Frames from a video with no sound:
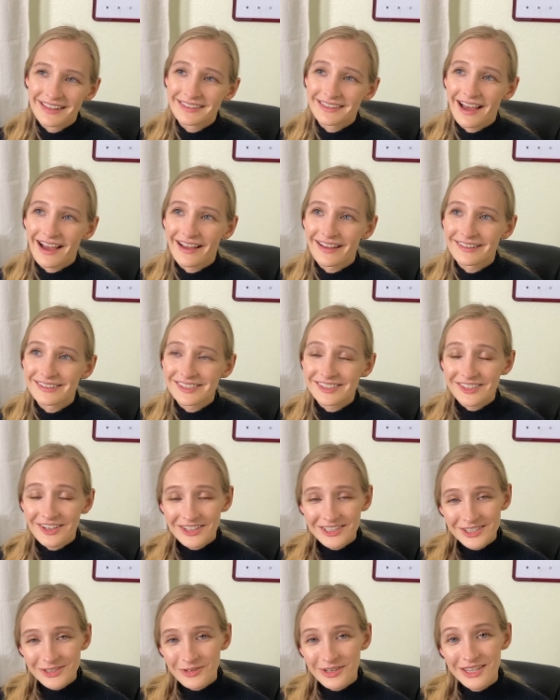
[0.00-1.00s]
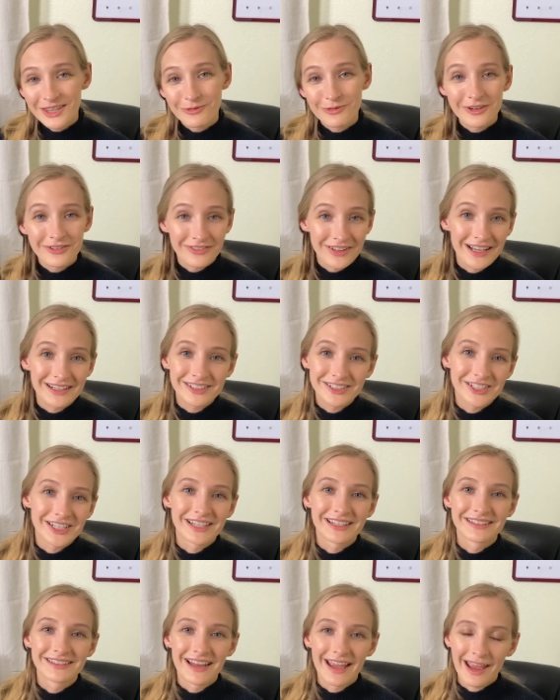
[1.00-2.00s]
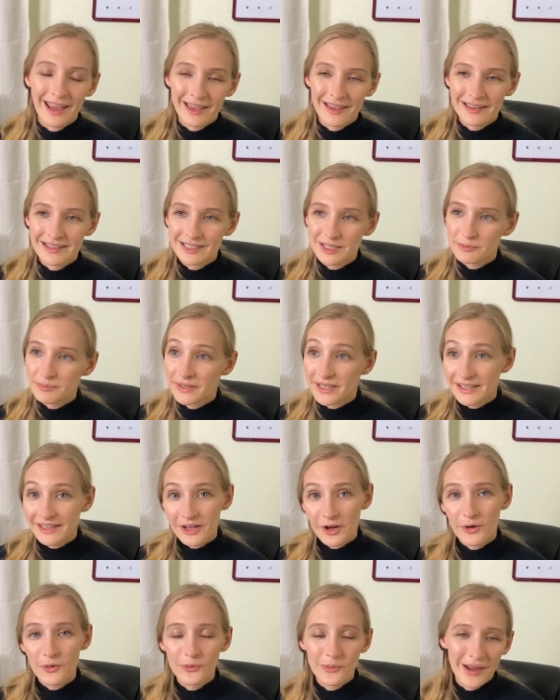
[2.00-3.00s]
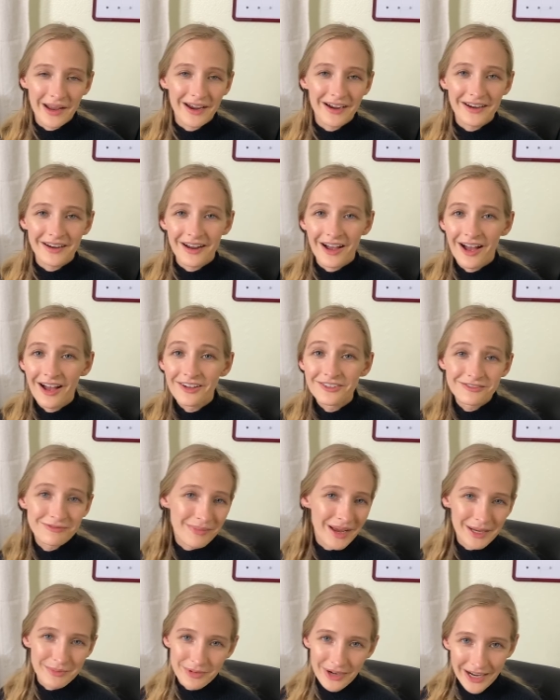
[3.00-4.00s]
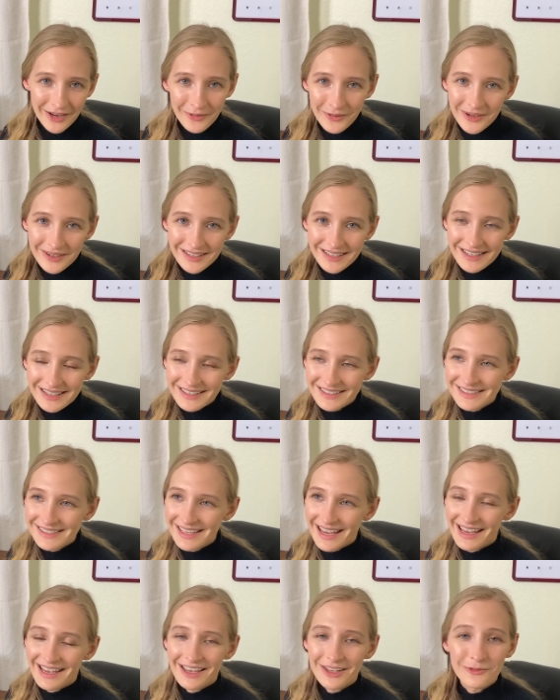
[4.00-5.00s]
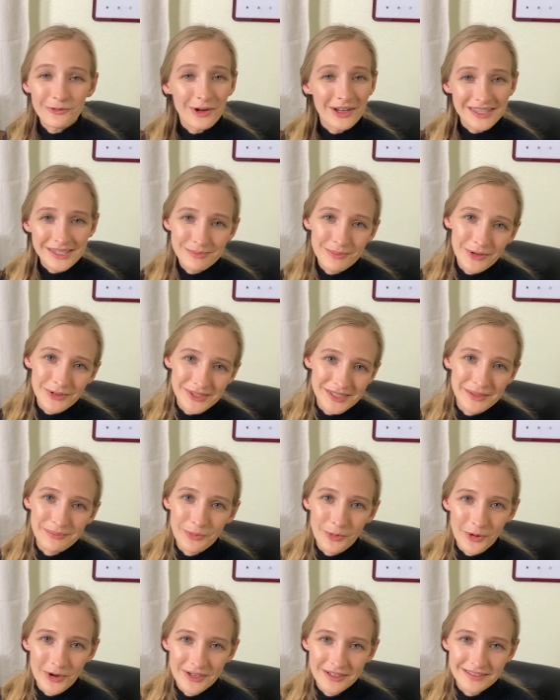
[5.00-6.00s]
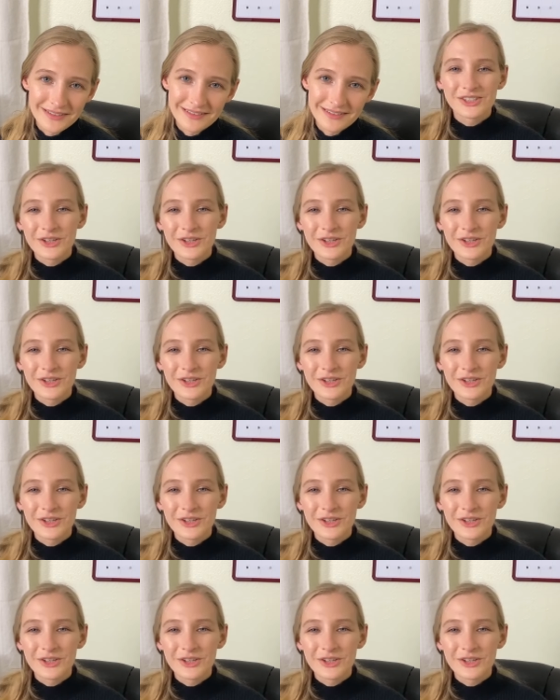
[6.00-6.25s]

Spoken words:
that starts with reflection and being aware of my priorities and what's most important.